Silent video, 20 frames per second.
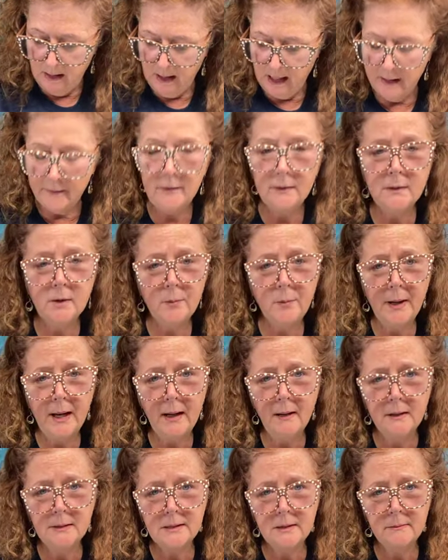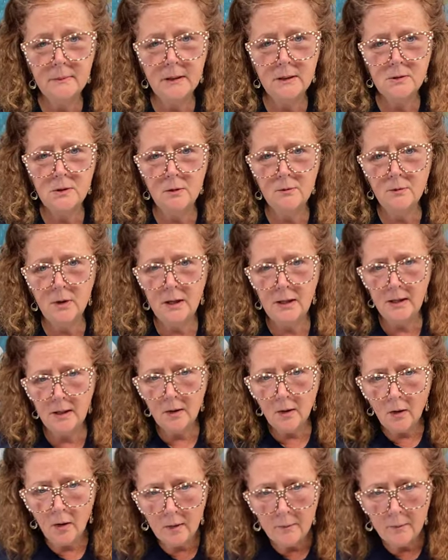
I have a little palette to mix on right here